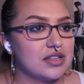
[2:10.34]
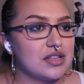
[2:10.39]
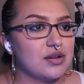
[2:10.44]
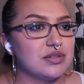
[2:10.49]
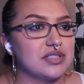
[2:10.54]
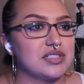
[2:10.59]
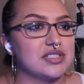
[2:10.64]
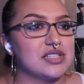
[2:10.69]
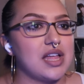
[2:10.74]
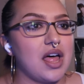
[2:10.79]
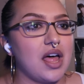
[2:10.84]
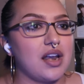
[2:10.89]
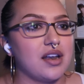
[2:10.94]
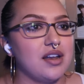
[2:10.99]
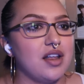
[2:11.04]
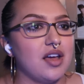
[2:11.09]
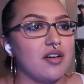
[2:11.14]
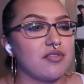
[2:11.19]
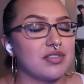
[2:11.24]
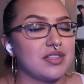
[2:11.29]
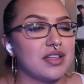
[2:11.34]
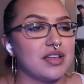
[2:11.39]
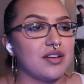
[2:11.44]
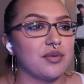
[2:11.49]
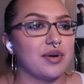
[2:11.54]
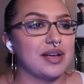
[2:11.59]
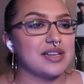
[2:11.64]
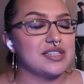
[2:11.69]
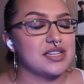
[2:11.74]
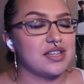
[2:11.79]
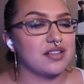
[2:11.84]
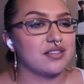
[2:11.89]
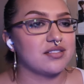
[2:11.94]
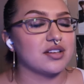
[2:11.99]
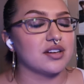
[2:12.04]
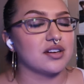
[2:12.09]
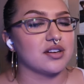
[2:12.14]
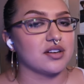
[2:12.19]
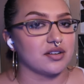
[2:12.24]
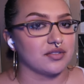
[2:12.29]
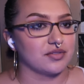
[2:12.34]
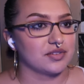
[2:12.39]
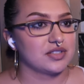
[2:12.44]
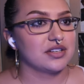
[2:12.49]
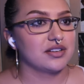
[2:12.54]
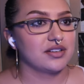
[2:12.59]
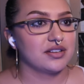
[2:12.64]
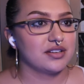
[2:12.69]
There was not enough CUNT served.